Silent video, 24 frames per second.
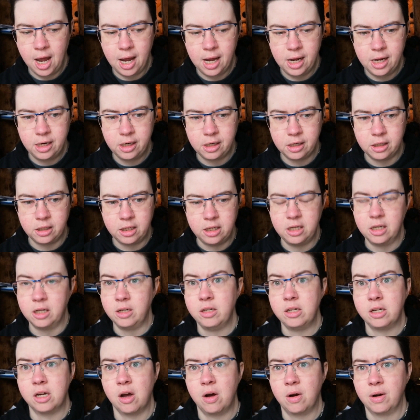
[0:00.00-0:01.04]
and you know,
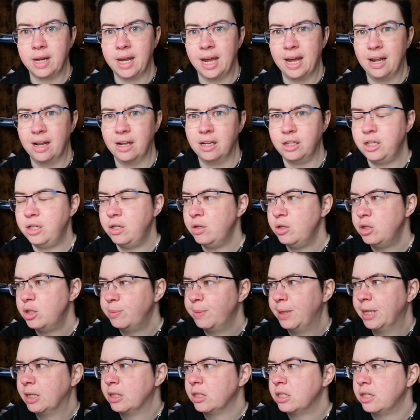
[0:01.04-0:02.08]
you can't get a huge
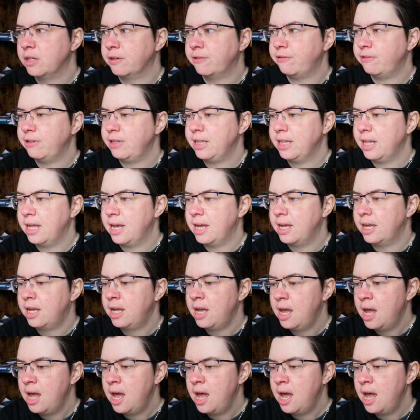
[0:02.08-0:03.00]
amount of stuff in there.